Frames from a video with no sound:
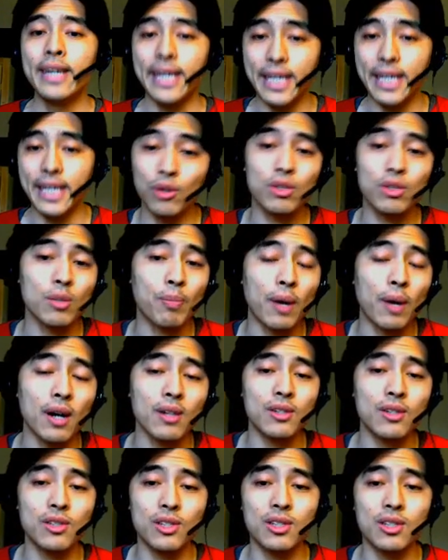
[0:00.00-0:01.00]
EOS
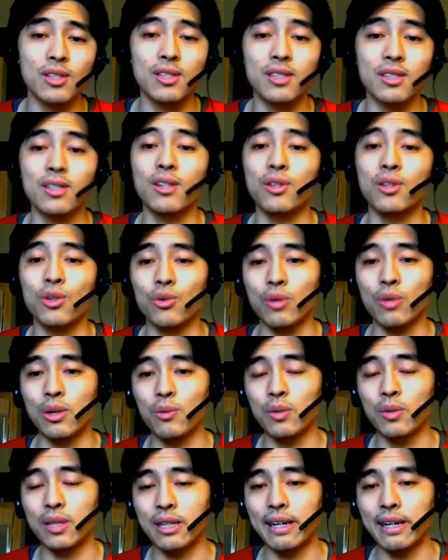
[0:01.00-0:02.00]
Apologist is another great
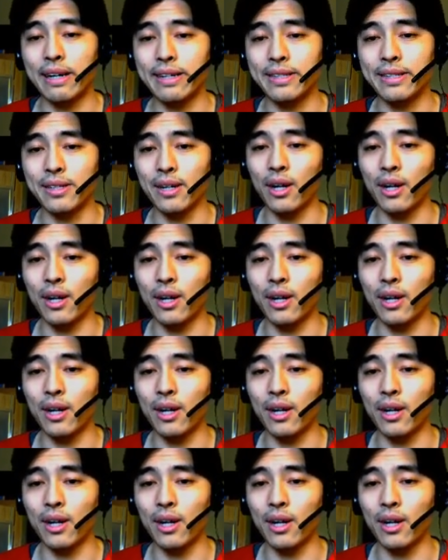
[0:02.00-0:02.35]
one, guys.